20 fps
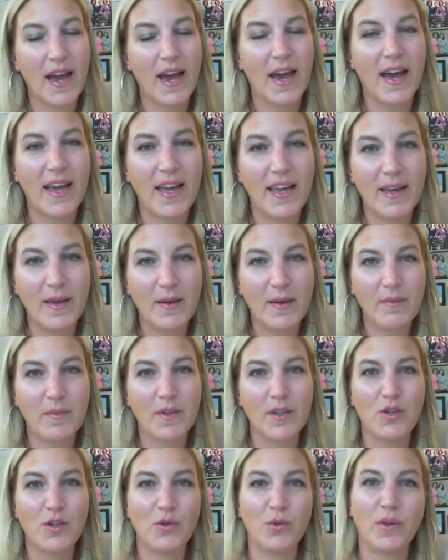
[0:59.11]
I am
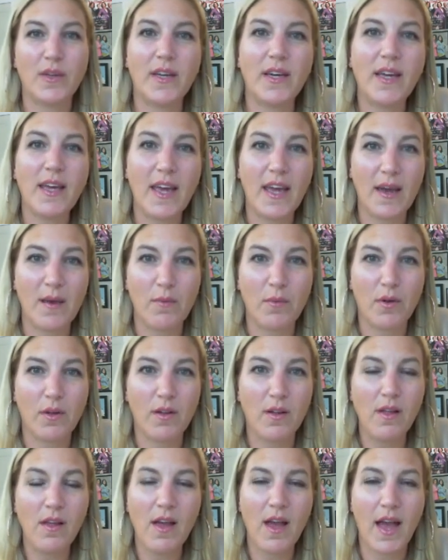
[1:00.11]
Julia
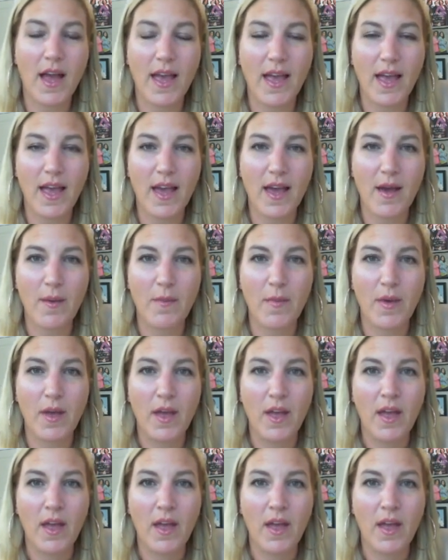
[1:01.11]
Campbell. I am